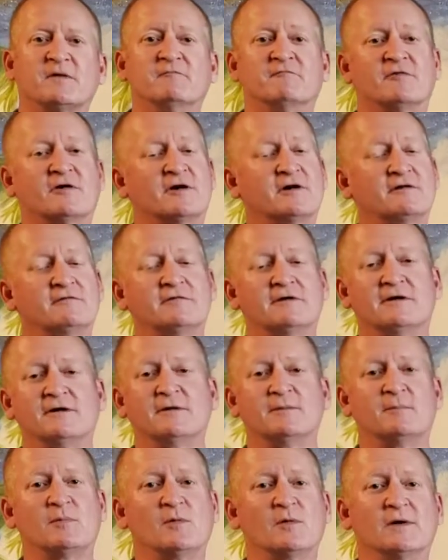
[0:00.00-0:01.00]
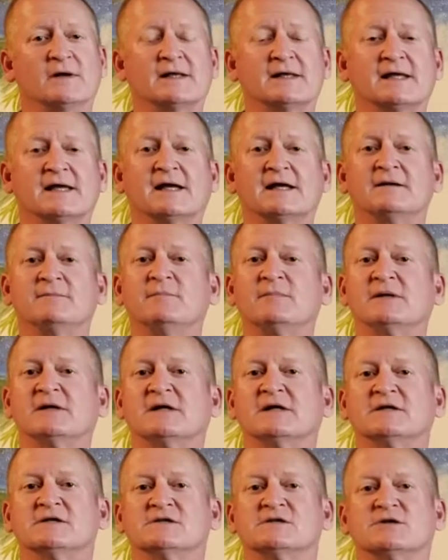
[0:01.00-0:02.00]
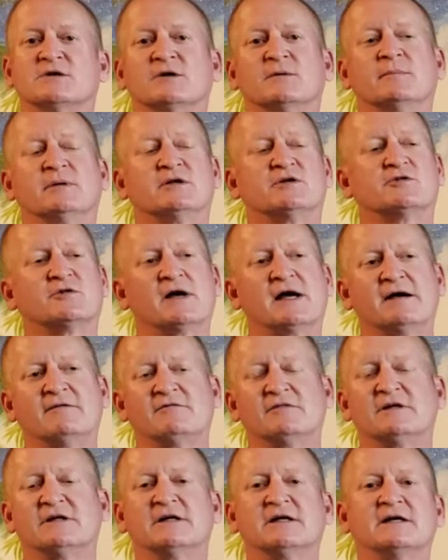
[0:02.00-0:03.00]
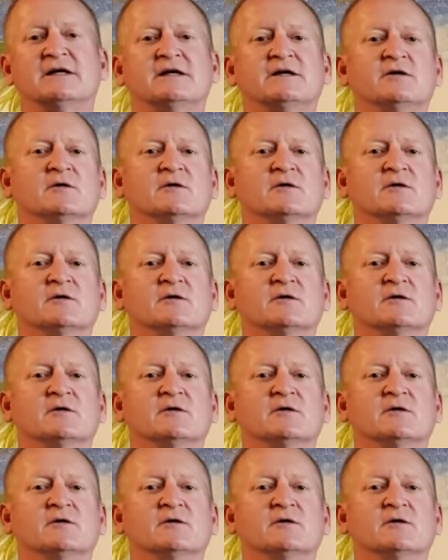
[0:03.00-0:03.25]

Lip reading: Very, very important again, because you're going to be traveling,